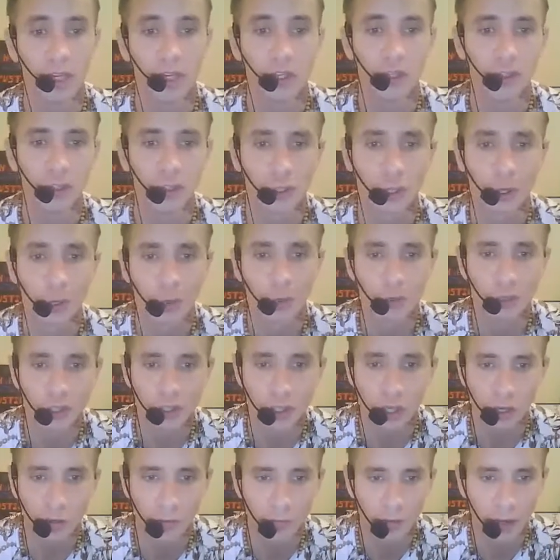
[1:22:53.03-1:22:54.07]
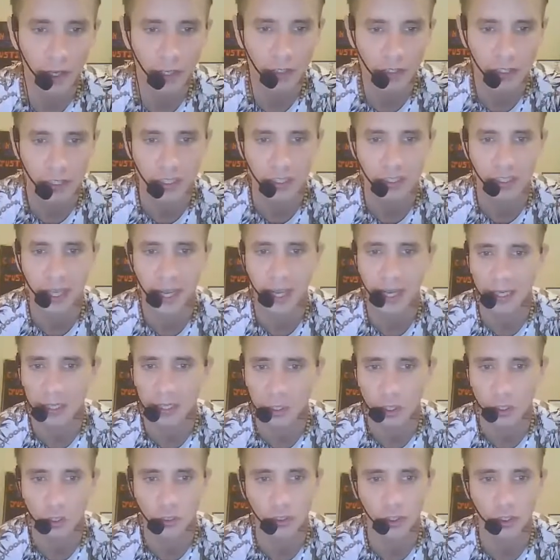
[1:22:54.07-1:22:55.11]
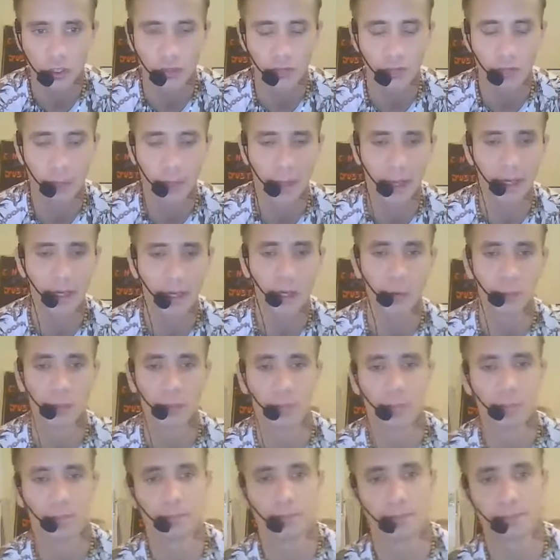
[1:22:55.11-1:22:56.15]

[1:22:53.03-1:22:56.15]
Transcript: Schools and universities and colleges remain open.